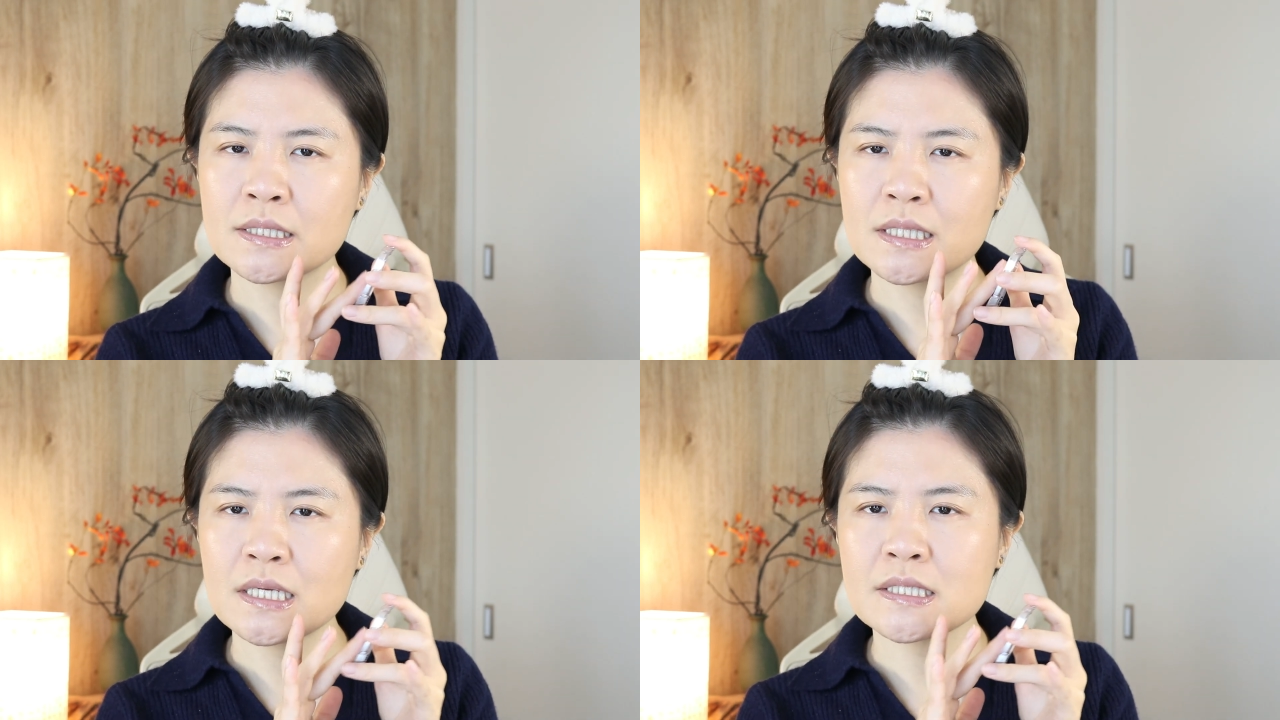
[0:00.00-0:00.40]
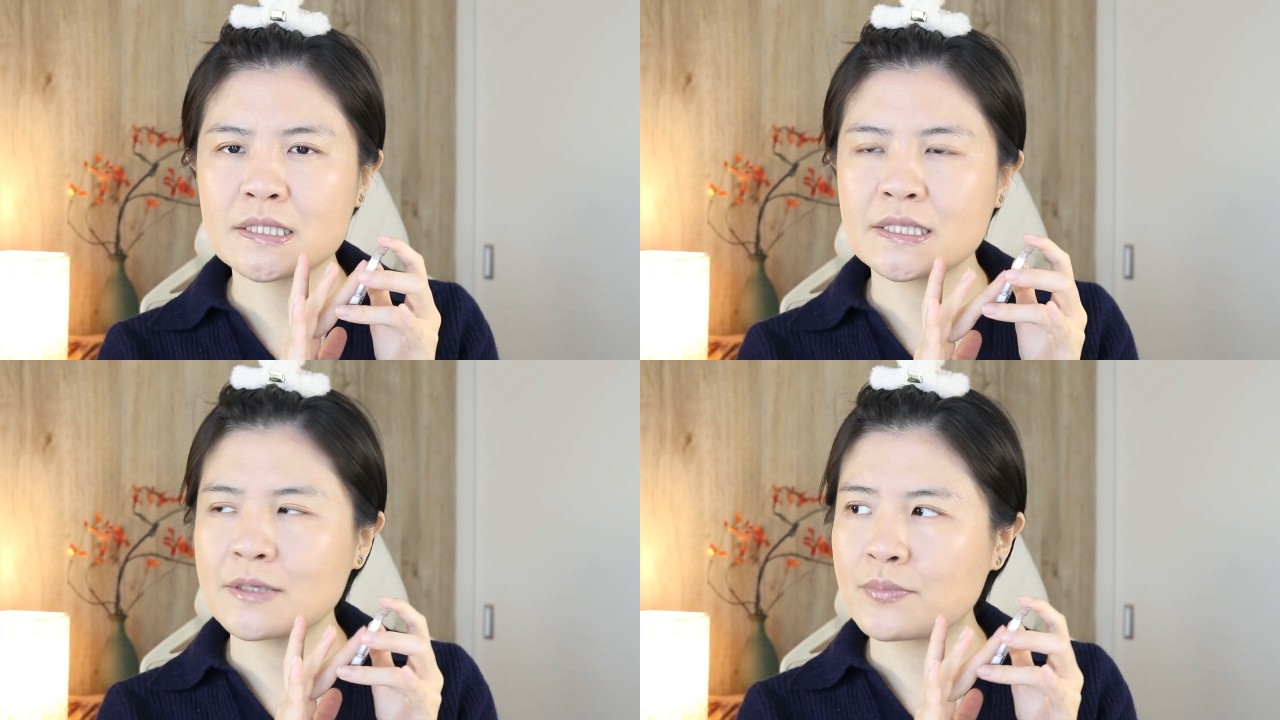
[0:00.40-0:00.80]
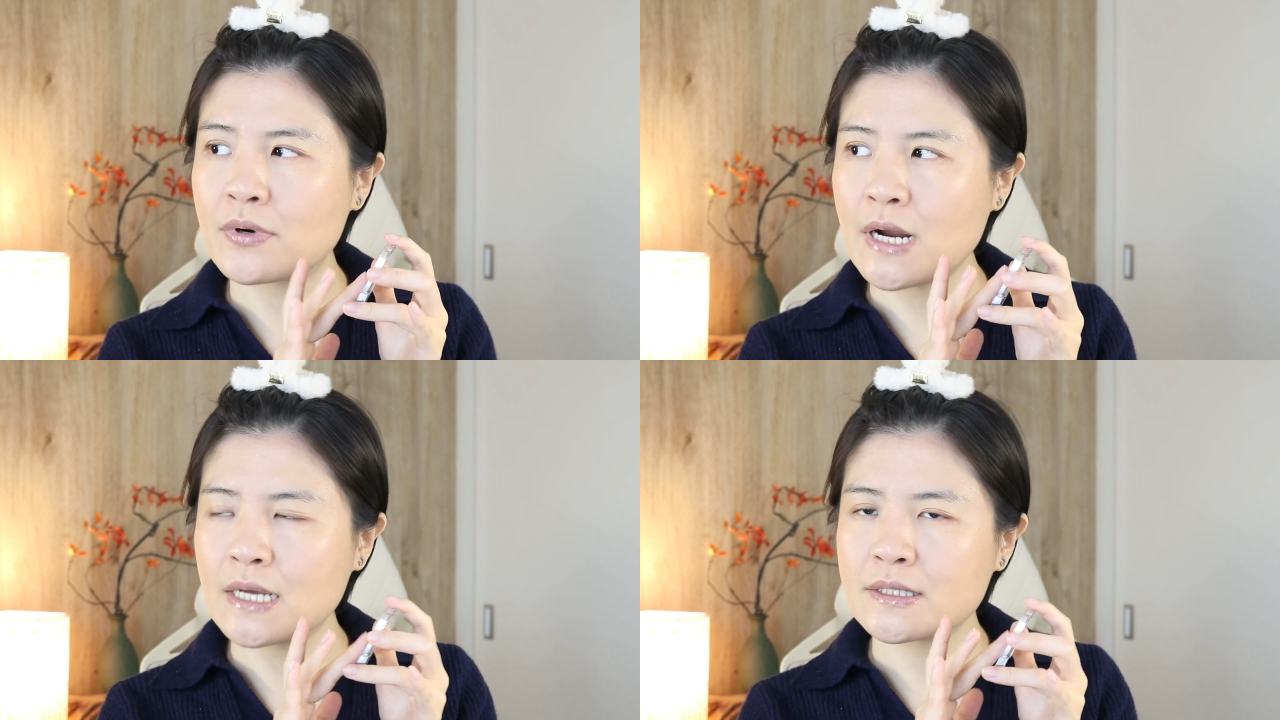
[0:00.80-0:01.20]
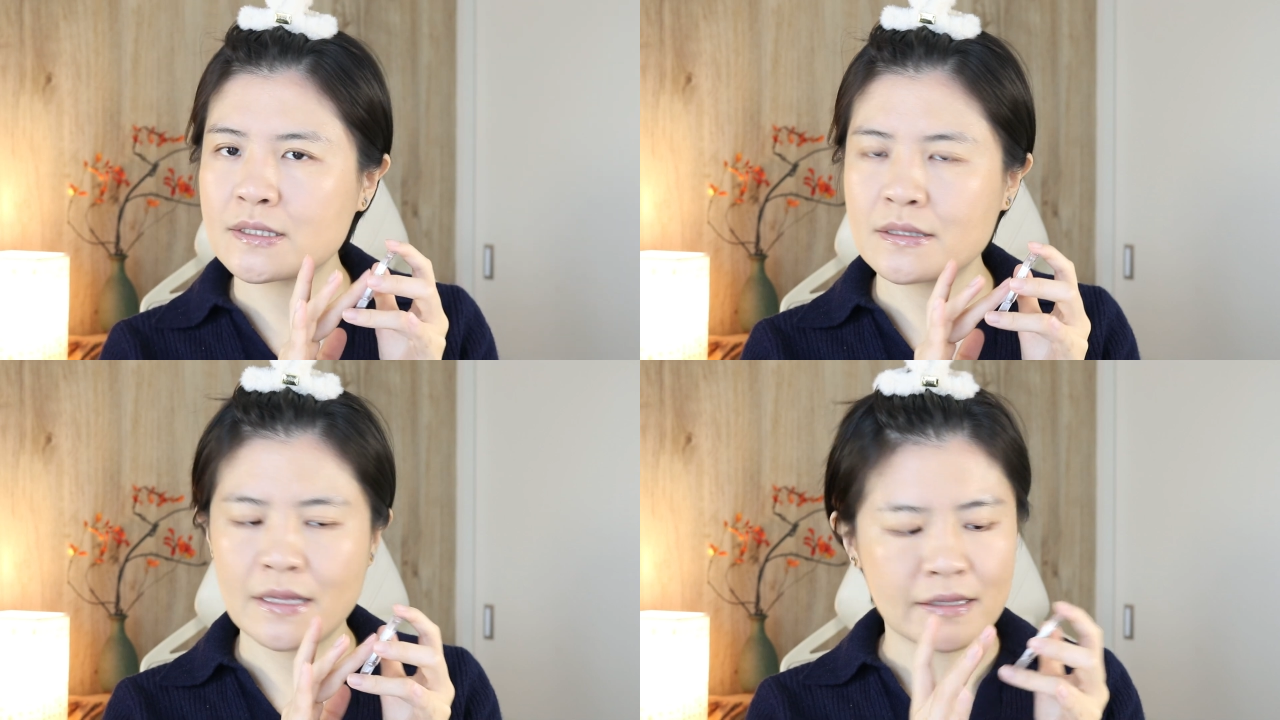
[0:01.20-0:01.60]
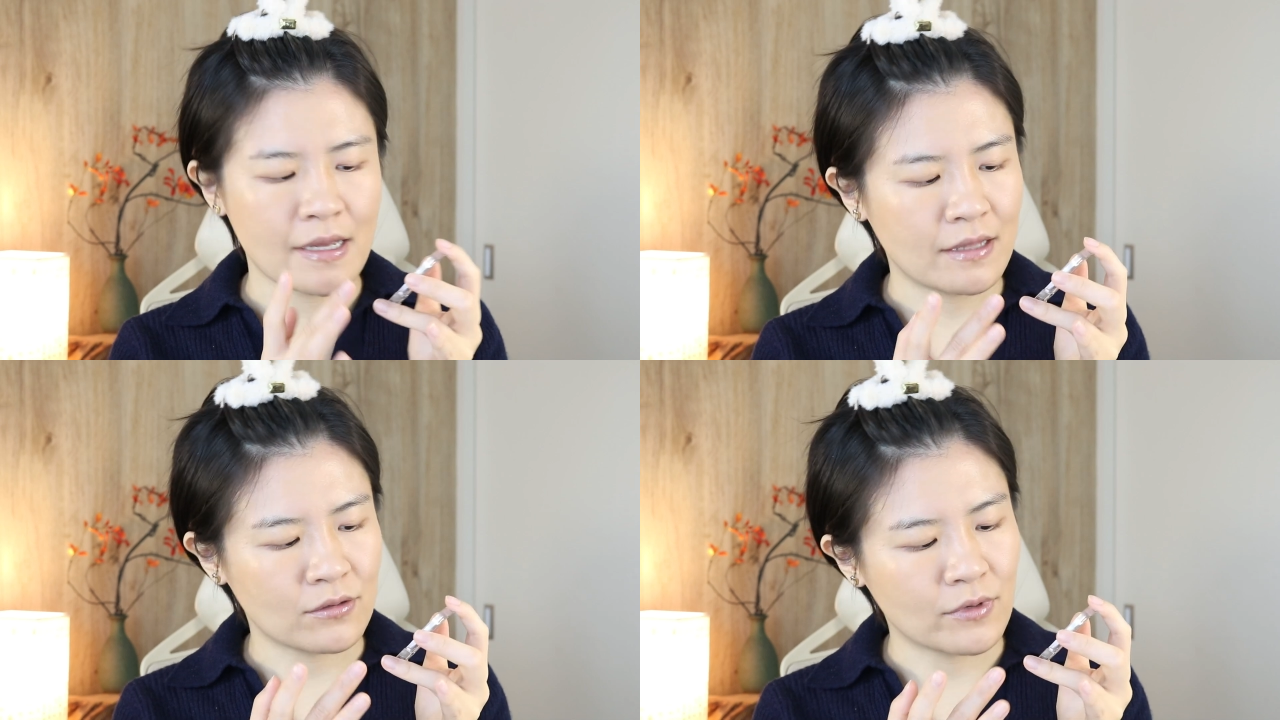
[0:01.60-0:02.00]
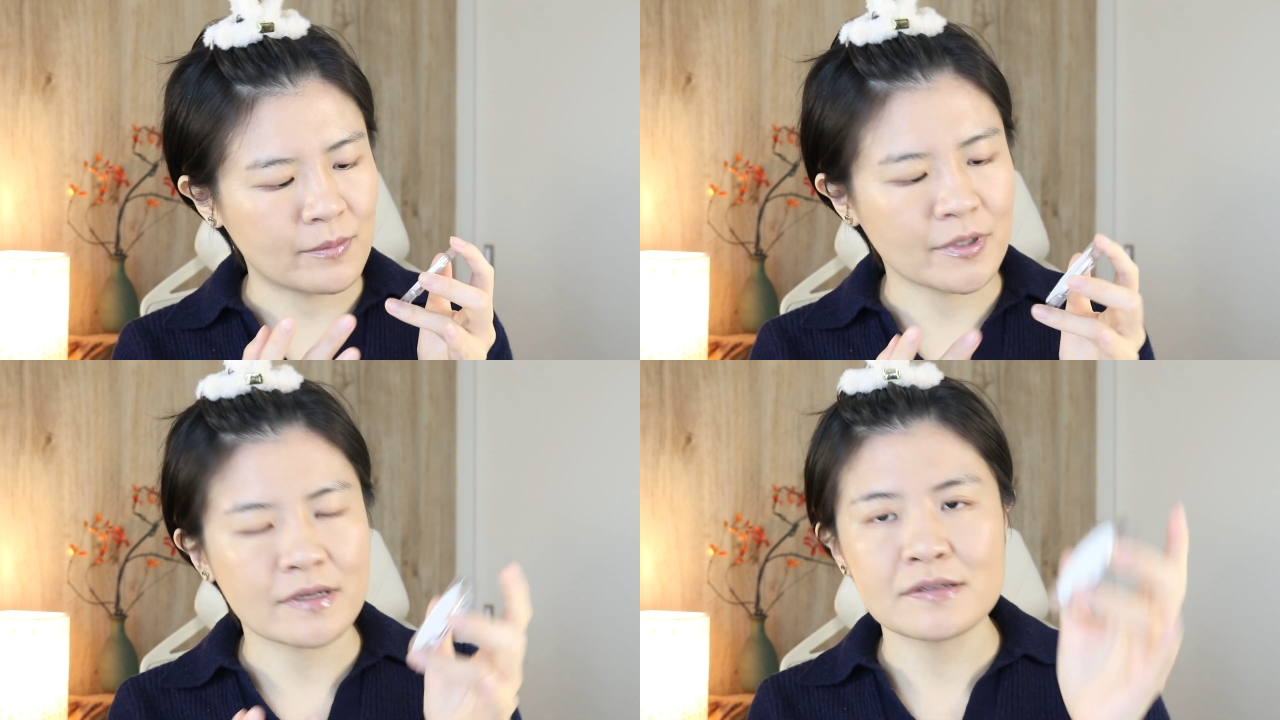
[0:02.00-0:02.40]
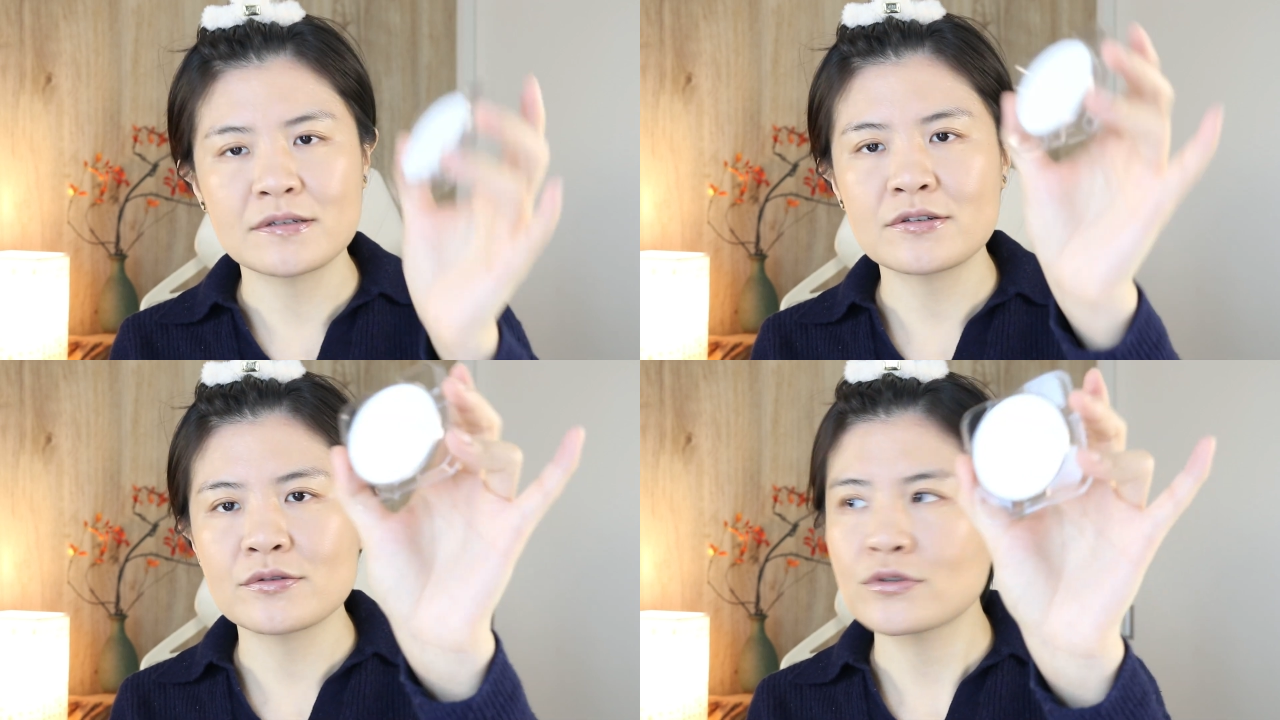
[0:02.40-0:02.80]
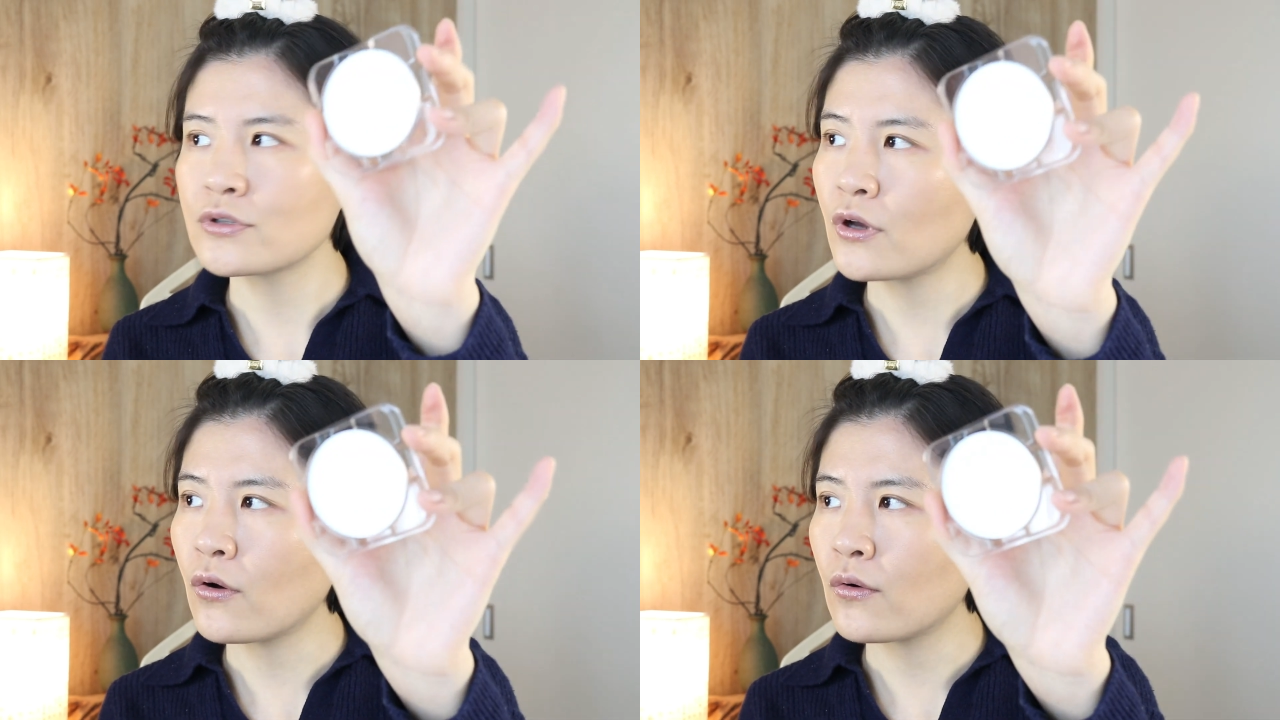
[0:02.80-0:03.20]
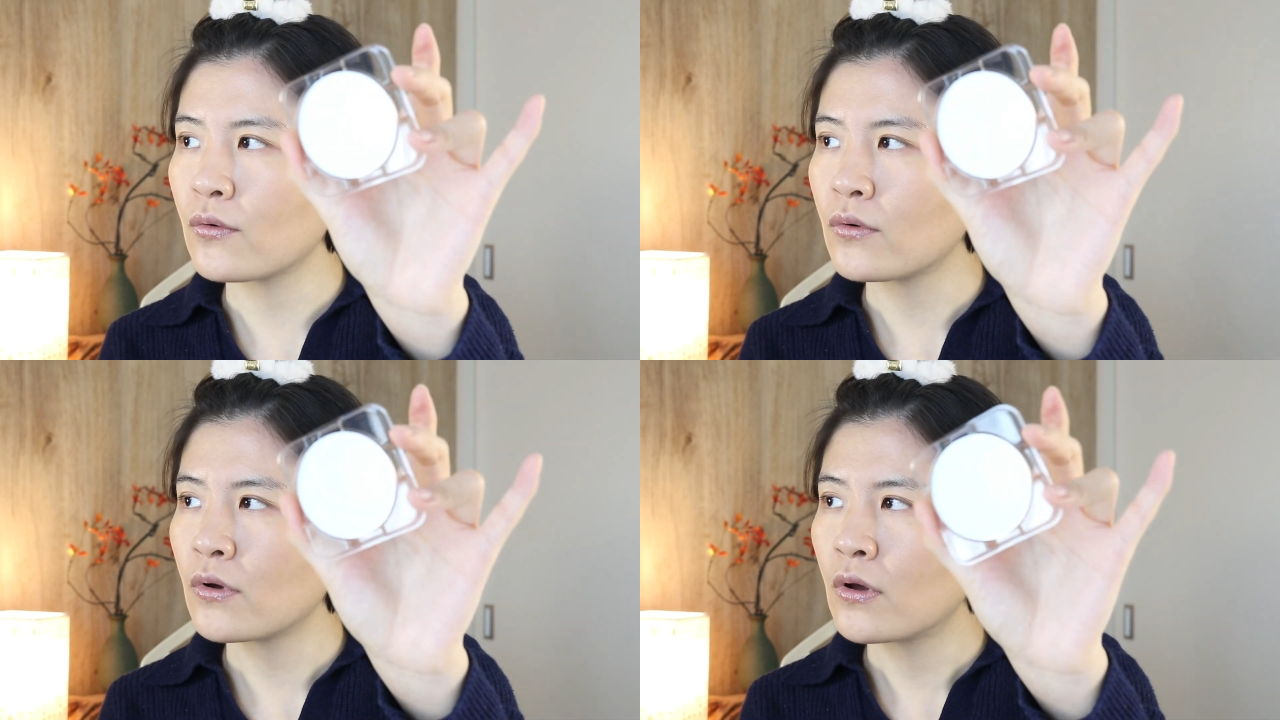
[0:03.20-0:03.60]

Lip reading: densely pressed than the other one because there's no